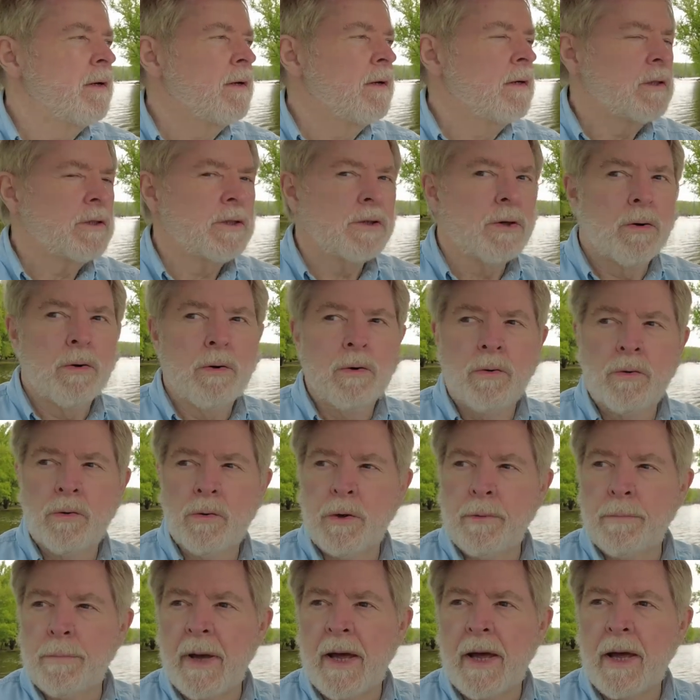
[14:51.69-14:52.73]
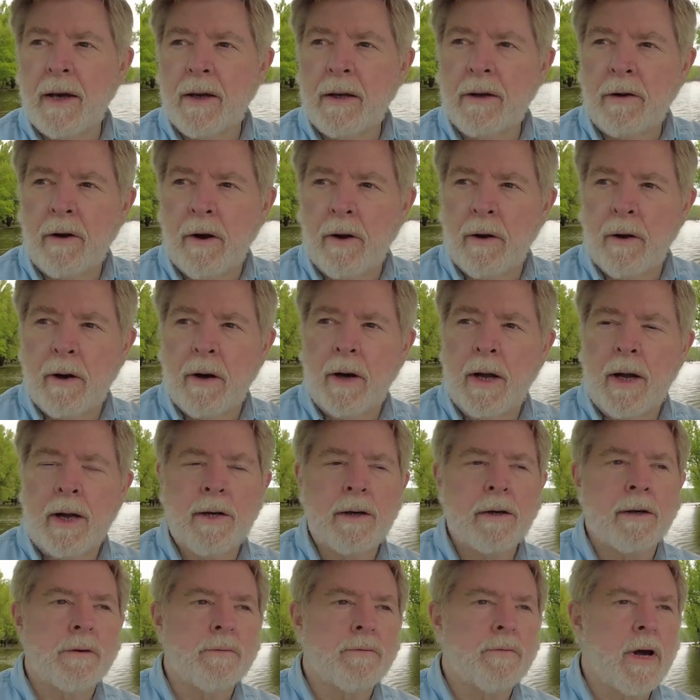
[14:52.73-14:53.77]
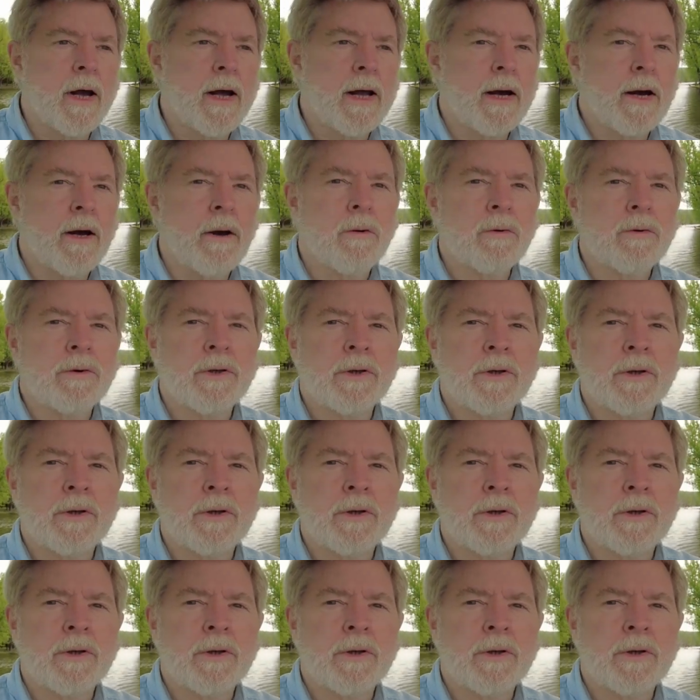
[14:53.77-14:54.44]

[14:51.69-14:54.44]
so the bank there hadn't dried out